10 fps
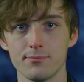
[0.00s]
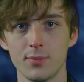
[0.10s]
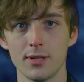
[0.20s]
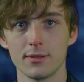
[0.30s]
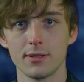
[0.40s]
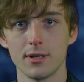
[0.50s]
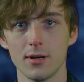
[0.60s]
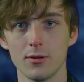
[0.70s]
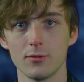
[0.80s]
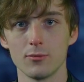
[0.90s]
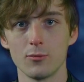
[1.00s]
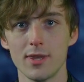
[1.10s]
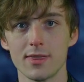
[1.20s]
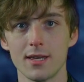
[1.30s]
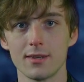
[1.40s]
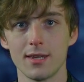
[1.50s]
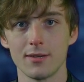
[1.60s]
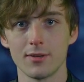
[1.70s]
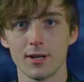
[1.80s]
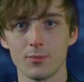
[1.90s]
But with
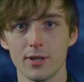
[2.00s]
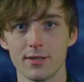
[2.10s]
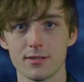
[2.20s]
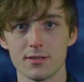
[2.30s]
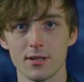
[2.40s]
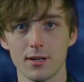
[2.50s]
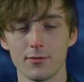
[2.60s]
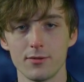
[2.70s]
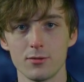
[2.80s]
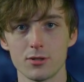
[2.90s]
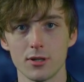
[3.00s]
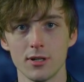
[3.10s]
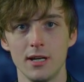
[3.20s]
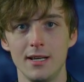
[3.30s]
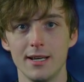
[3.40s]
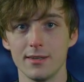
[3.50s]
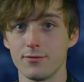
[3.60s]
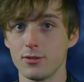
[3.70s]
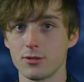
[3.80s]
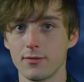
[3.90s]
that very plant's future and the
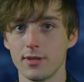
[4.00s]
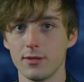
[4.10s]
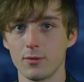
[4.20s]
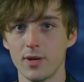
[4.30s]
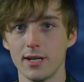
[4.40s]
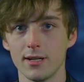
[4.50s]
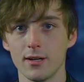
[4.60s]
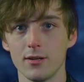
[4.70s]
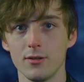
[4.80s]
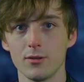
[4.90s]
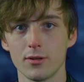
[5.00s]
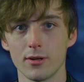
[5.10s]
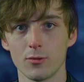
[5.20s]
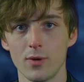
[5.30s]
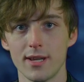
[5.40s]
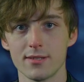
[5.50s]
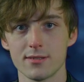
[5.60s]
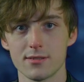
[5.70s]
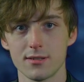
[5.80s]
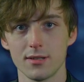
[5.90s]
future of the remaining nuclear
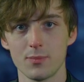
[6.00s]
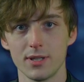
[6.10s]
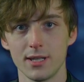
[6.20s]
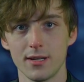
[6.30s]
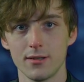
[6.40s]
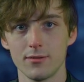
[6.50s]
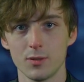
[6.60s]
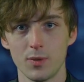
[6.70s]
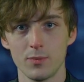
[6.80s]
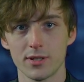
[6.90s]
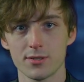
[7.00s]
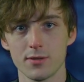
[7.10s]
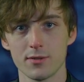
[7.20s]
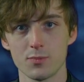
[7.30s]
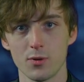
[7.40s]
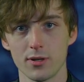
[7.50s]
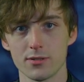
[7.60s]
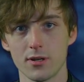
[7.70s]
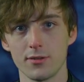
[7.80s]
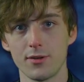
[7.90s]
waste still up in the air, the Public Service Board
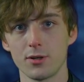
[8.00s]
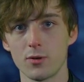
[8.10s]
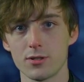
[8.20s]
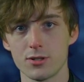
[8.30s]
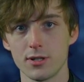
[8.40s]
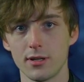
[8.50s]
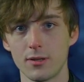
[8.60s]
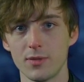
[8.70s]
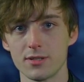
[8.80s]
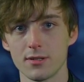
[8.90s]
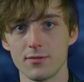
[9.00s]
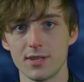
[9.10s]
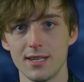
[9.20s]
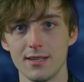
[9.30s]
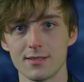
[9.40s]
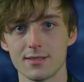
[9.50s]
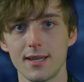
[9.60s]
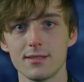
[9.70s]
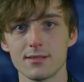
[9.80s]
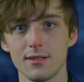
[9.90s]
has called into question elements of the
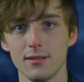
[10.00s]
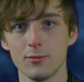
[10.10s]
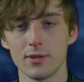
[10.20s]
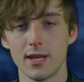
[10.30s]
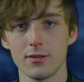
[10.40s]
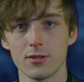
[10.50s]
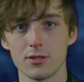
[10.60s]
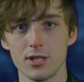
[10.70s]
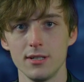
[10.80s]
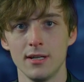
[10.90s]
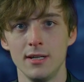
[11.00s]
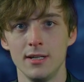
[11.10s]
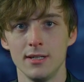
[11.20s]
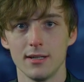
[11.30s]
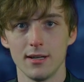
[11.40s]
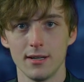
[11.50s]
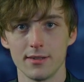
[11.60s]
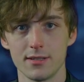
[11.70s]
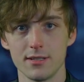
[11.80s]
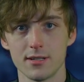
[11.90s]
state's deal with Entergy,
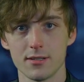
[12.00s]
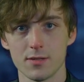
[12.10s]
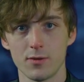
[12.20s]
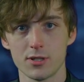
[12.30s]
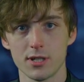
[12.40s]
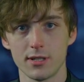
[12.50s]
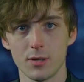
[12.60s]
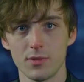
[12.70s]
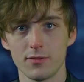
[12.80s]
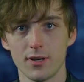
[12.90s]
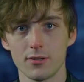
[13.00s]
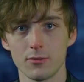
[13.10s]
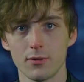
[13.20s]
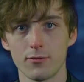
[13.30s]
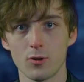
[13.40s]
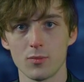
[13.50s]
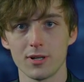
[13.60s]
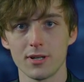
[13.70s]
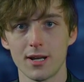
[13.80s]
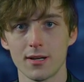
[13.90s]
the details of which can now be found at
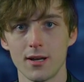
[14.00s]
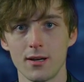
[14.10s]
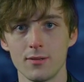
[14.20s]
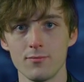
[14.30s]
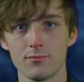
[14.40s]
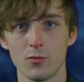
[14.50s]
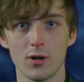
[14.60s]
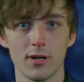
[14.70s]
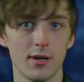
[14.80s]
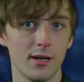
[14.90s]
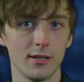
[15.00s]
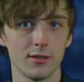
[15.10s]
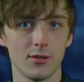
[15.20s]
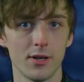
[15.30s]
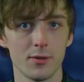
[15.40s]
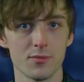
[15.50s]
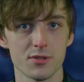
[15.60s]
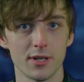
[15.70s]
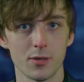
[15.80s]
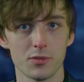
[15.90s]
reformer.com, where little
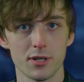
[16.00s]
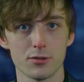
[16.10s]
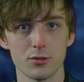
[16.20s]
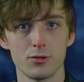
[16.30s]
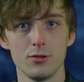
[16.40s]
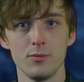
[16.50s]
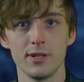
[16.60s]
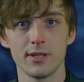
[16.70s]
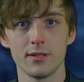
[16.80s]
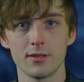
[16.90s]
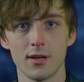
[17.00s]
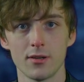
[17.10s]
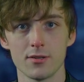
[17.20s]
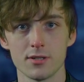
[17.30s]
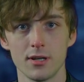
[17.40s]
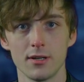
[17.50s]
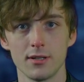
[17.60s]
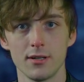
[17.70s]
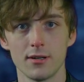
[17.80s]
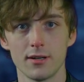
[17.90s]
items like a potential $2 million a
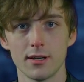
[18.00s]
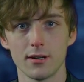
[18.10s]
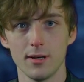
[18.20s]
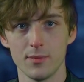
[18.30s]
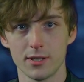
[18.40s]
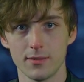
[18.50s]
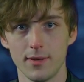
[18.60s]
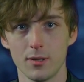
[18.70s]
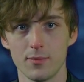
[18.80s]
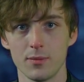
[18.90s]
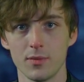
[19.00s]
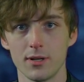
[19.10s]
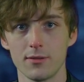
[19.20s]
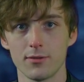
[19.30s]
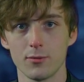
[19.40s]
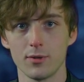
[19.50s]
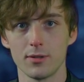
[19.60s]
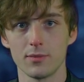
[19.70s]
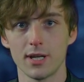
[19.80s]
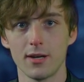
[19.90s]
year in economic development money for
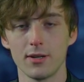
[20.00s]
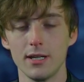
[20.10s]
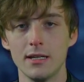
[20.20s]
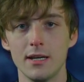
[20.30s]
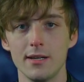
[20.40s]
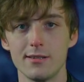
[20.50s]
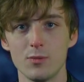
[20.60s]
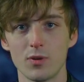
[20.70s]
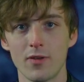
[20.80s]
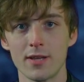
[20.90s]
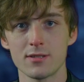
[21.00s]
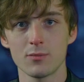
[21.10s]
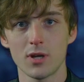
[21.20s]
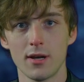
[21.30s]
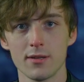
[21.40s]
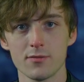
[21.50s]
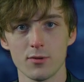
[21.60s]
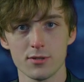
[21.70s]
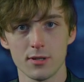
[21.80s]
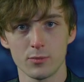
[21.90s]
Windham County do provide some cause
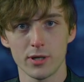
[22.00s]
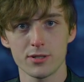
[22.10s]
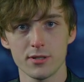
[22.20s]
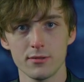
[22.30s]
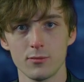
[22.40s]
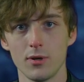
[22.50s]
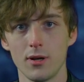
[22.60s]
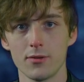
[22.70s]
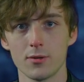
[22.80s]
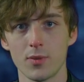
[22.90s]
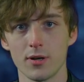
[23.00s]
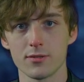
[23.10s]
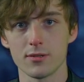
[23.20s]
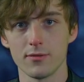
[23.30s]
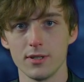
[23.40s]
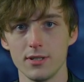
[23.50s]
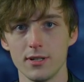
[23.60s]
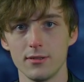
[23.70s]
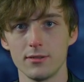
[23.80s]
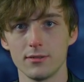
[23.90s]
for celebration, while other parts of the
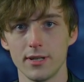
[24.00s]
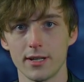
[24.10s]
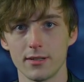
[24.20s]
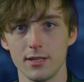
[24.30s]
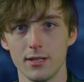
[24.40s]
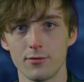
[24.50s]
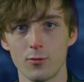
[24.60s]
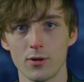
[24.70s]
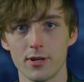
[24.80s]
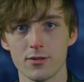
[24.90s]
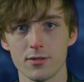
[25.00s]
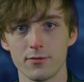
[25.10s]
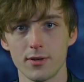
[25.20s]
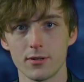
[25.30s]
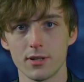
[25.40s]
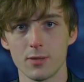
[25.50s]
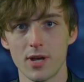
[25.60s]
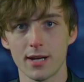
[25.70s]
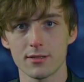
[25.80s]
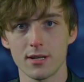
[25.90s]
deal, like the 4 years of federally
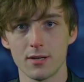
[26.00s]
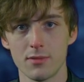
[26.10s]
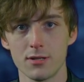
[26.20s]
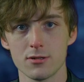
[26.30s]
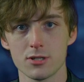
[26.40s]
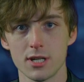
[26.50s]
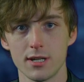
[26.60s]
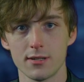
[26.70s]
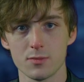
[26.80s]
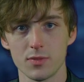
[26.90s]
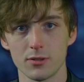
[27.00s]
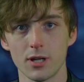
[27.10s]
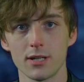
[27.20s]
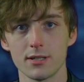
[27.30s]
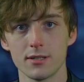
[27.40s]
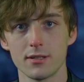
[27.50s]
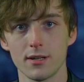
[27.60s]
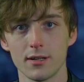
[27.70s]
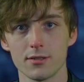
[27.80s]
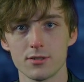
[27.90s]
backed time Entergy has been
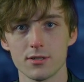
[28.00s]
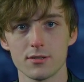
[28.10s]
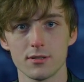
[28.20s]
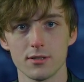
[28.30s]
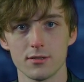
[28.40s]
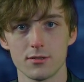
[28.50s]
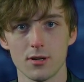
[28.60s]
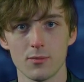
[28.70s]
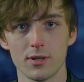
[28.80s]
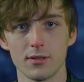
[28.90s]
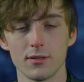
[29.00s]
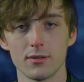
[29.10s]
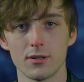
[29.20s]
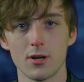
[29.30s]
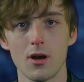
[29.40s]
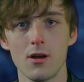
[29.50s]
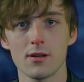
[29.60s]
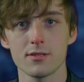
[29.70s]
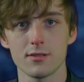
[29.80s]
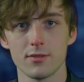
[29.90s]
granted just to determine the
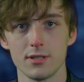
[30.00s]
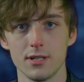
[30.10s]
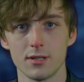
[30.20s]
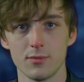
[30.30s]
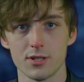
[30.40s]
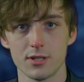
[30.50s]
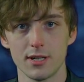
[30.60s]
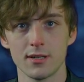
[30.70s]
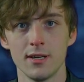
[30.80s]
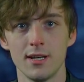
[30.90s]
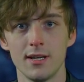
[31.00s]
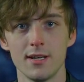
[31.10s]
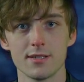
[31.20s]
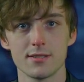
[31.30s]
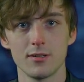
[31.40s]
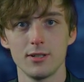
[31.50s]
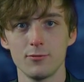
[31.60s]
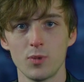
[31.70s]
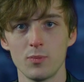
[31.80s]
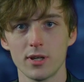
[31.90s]
cost of the decommissioning, still
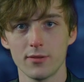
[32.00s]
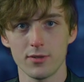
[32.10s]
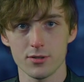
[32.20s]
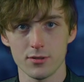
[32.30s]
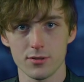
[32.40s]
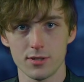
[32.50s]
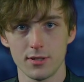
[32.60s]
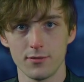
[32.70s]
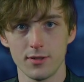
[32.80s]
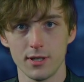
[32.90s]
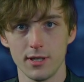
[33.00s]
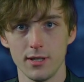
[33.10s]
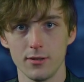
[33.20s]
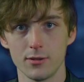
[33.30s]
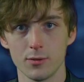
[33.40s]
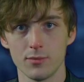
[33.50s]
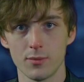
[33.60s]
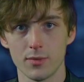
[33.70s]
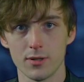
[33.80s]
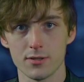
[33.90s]
have public officials and affinity group
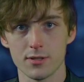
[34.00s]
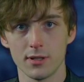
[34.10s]
members